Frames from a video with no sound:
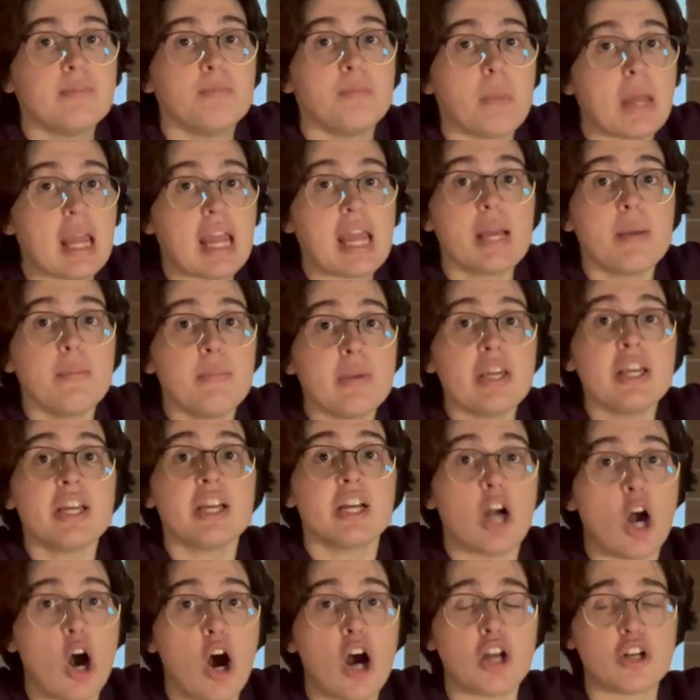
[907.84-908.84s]
may be
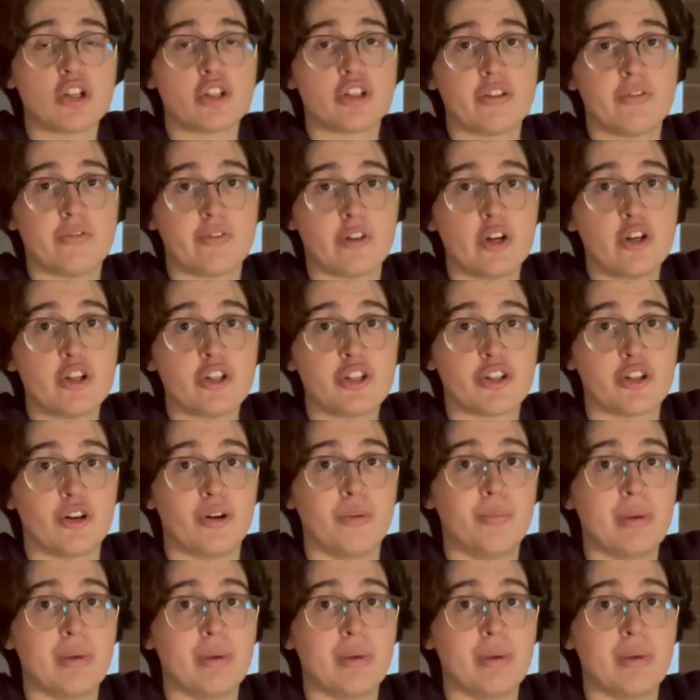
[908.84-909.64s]
controversial,